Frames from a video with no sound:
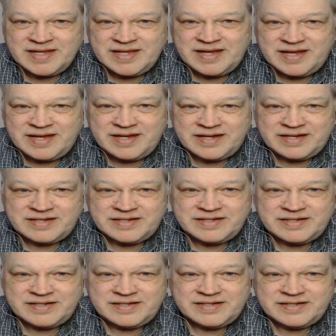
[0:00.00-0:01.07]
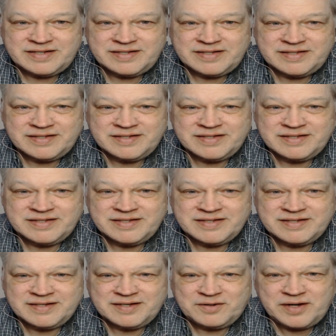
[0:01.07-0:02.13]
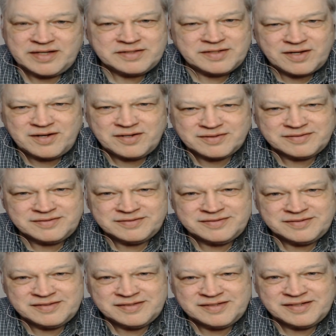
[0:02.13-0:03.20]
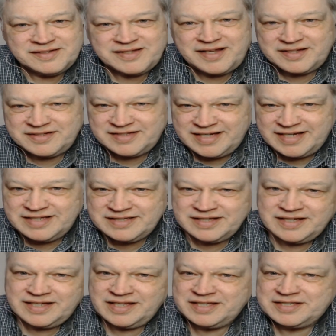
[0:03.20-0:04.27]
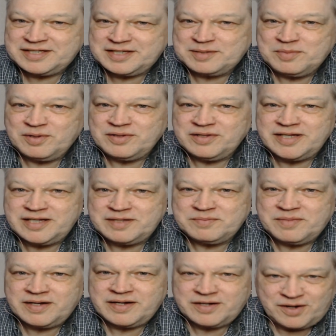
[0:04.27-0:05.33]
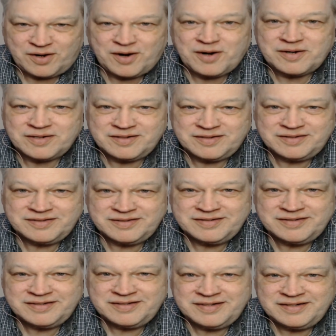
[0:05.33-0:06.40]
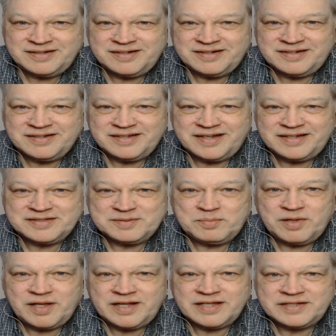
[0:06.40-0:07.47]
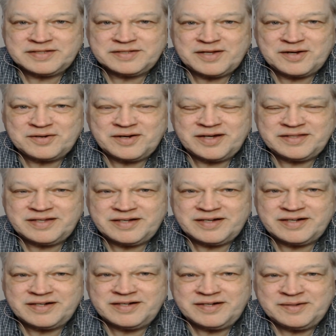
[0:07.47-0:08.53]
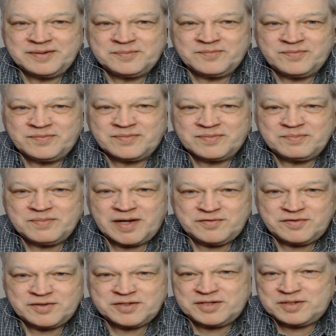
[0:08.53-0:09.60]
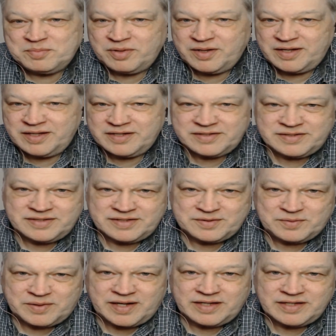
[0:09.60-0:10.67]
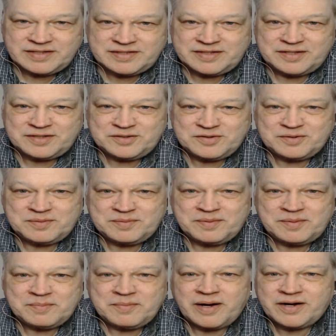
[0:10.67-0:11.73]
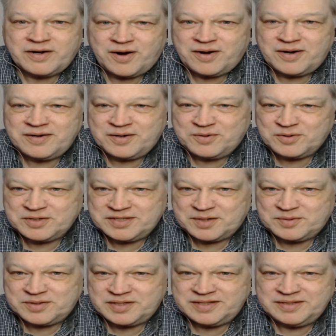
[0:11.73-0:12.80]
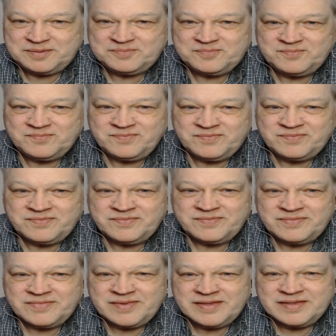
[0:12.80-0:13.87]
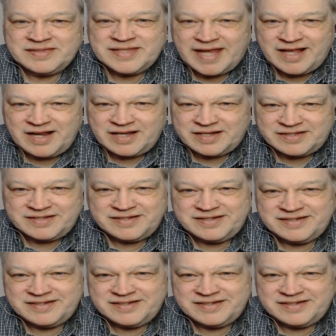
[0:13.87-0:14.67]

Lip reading: And great song. That is easily listenable in my car. That is a playlist song right there. My version of playlist is what I listen to in my car. Of course I would. Talent.